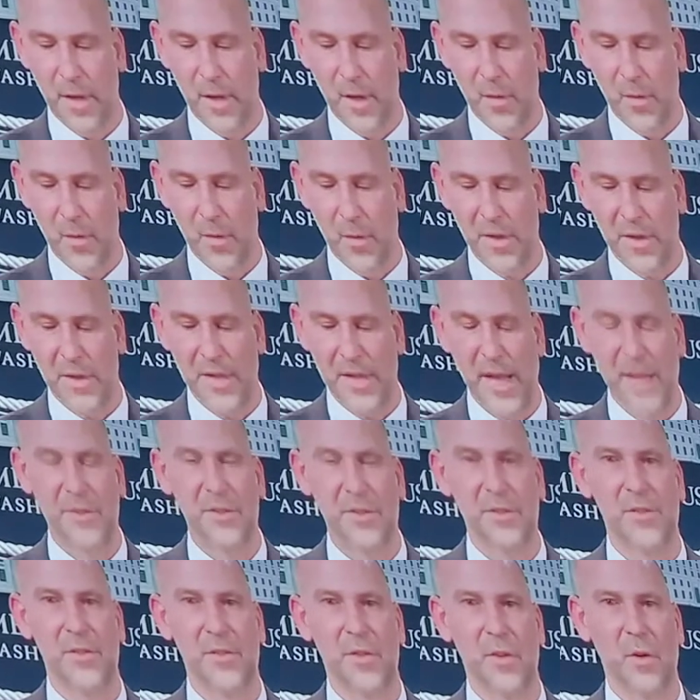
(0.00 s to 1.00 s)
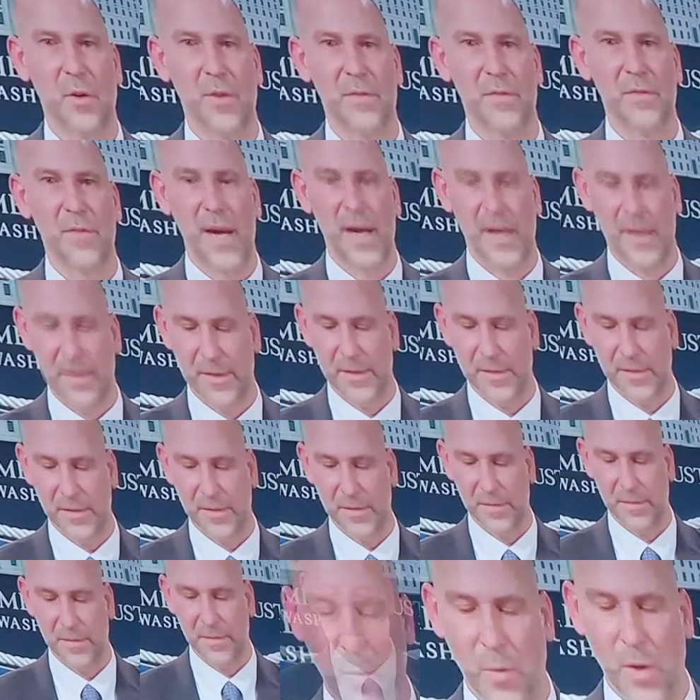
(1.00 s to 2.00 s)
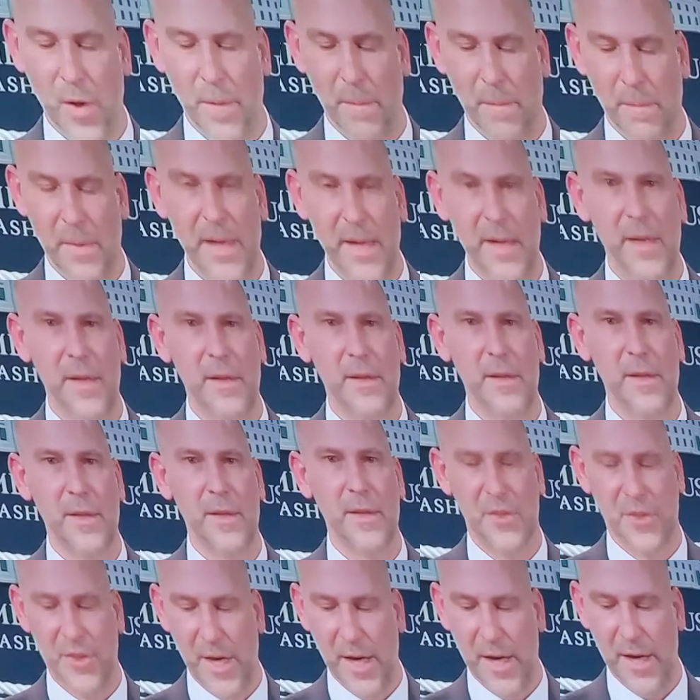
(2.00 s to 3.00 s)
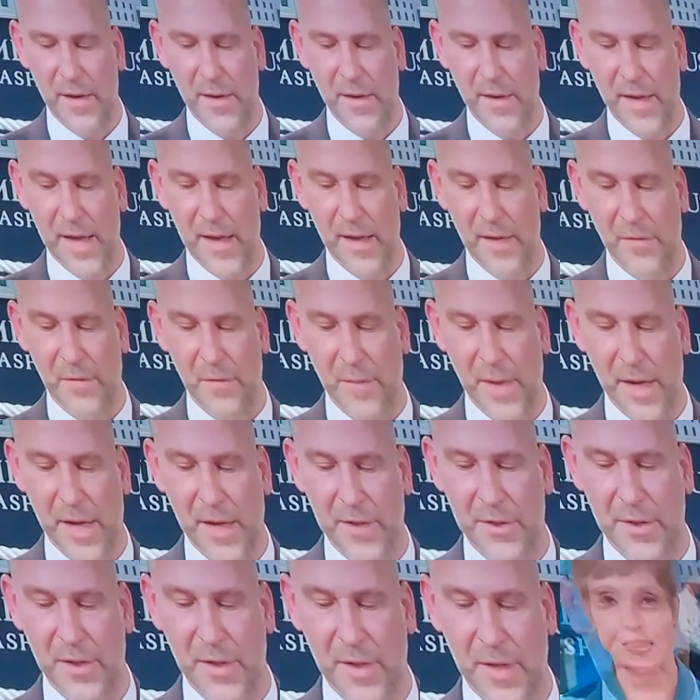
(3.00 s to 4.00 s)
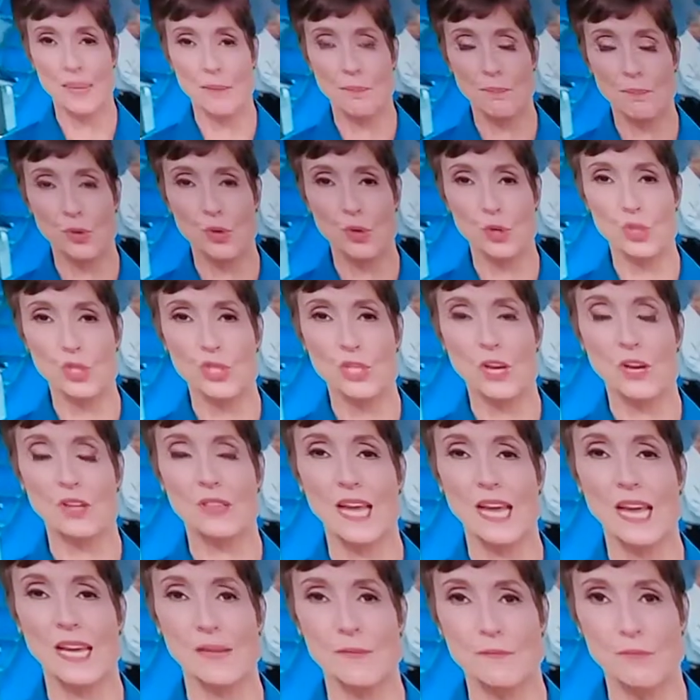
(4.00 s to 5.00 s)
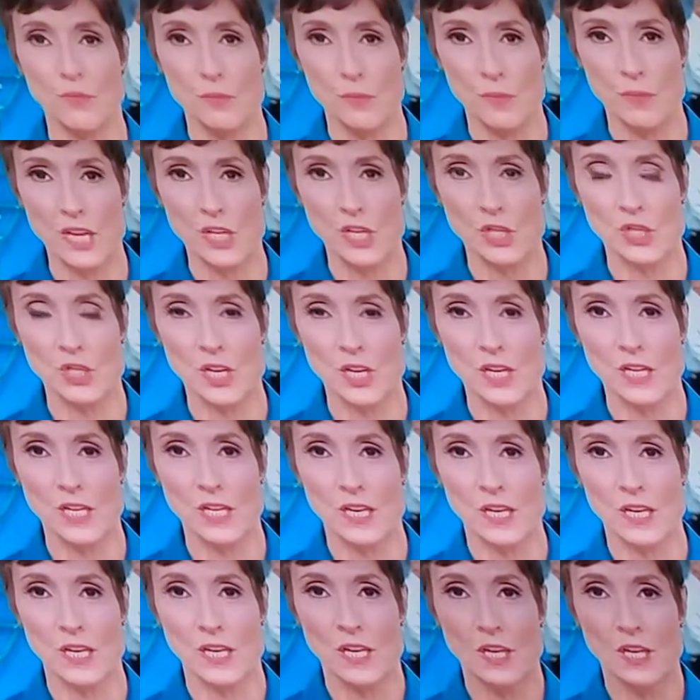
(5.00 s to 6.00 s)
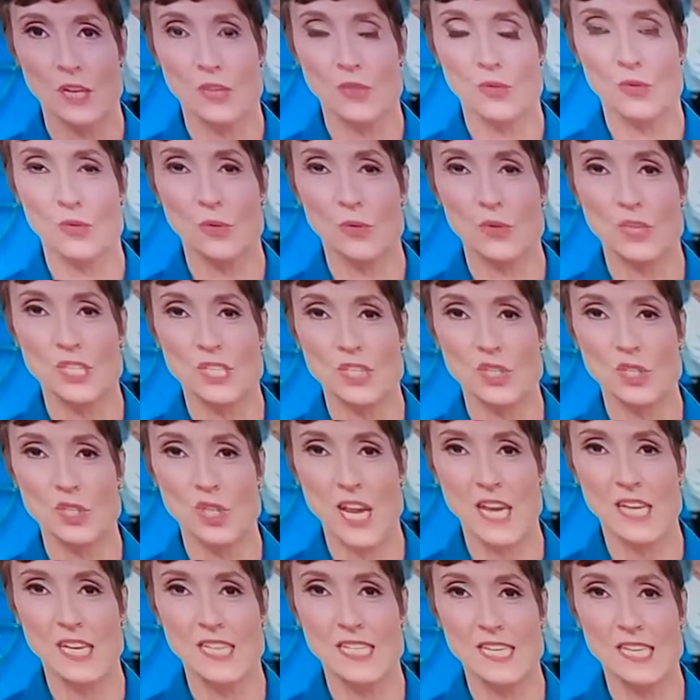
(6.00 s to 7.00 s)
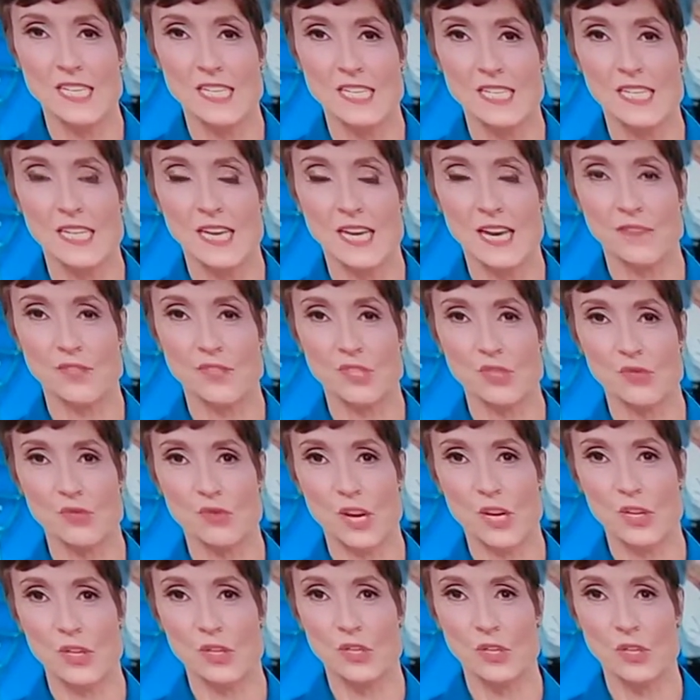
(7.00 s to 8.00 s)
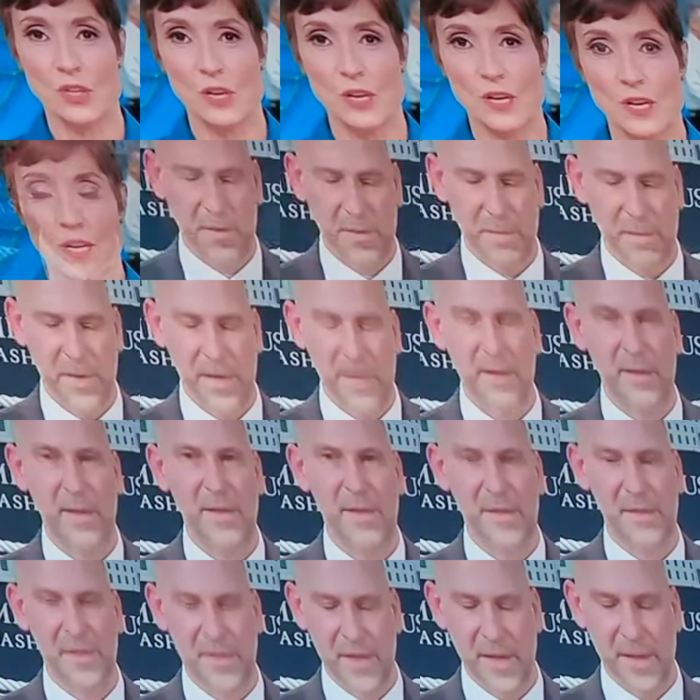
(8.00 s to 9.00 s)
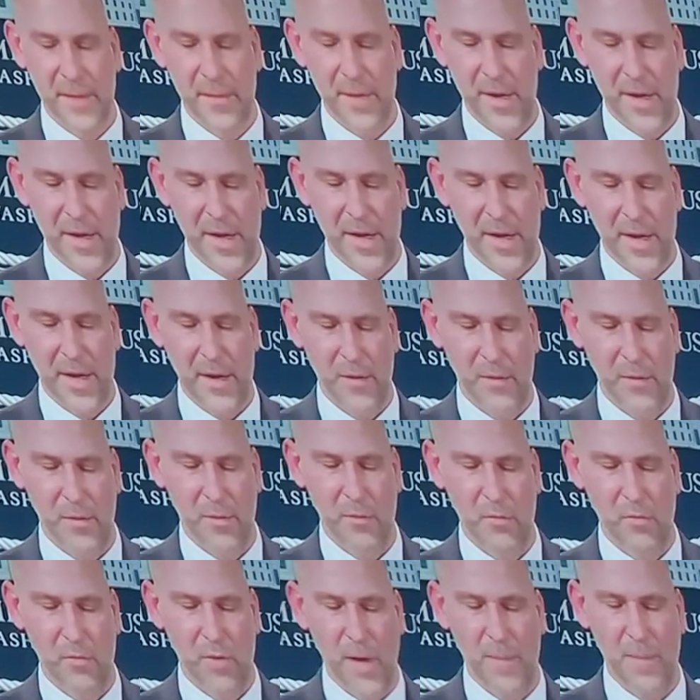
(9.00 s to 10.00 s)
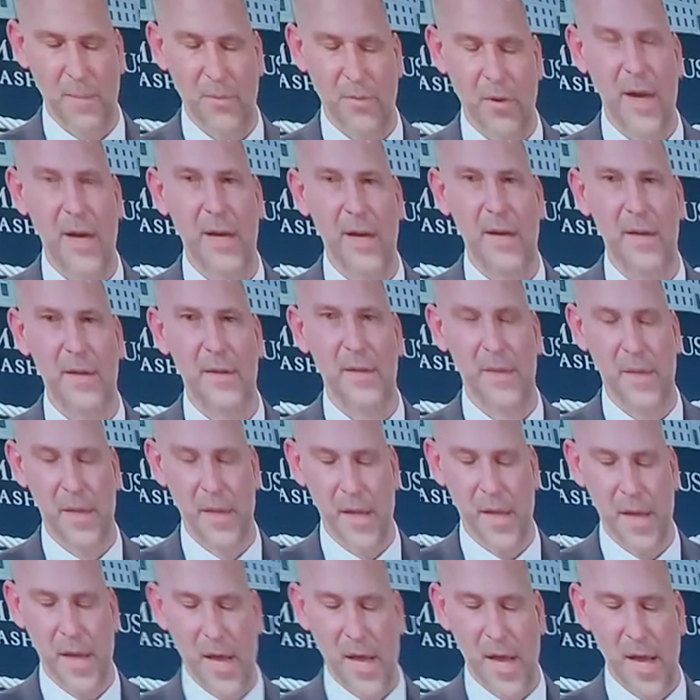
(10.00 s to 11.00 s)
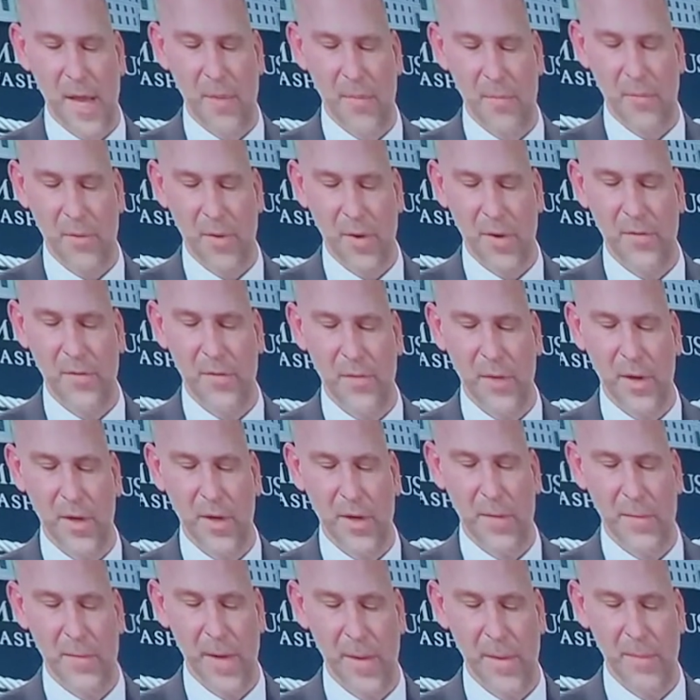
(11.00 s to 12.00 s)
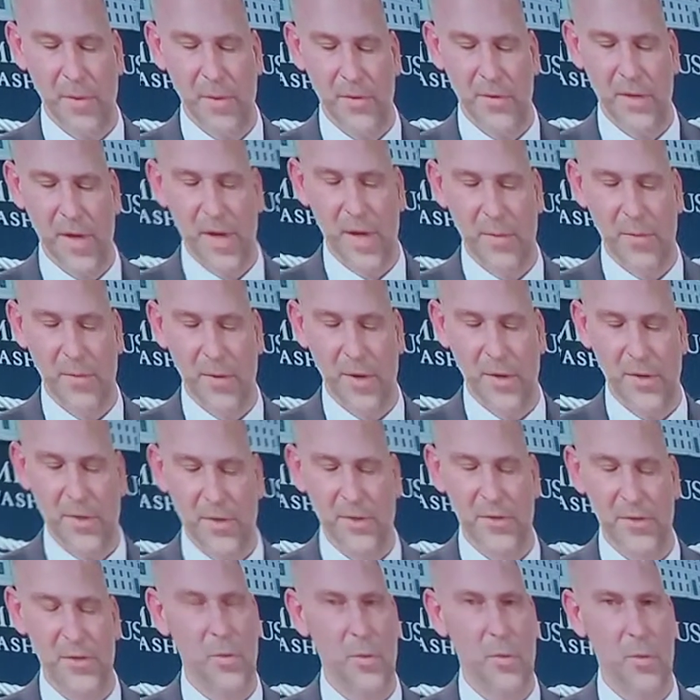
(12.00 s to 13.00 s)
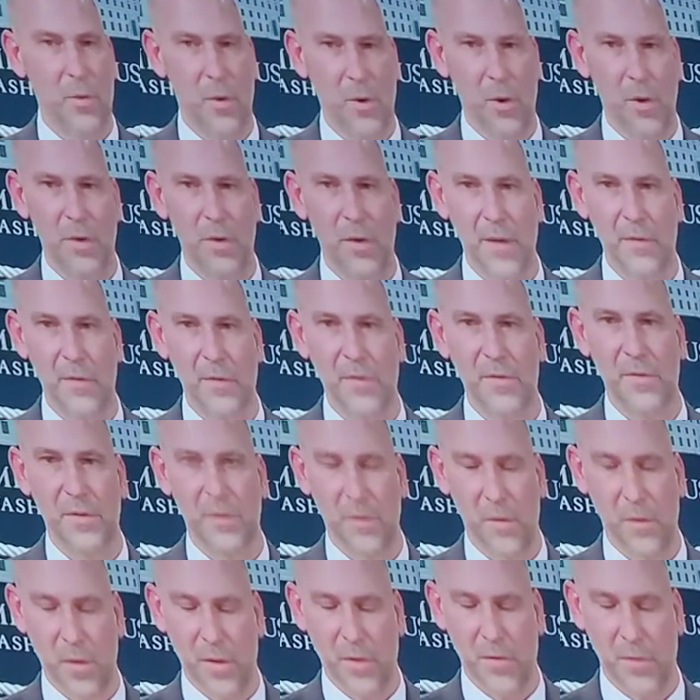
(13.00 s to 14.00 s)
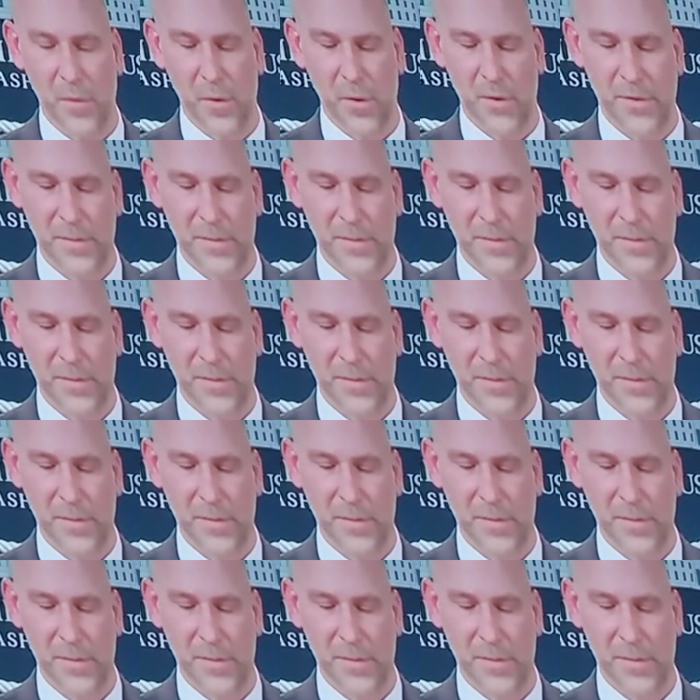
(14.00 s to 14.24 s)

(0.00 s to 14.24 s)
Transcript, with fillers: with intentions to cause violence. We immediately shared that information. And they pushed out that information through this JTTF structure. It was immediately disseminated through a written product and briefed through our command post operations to all levels of law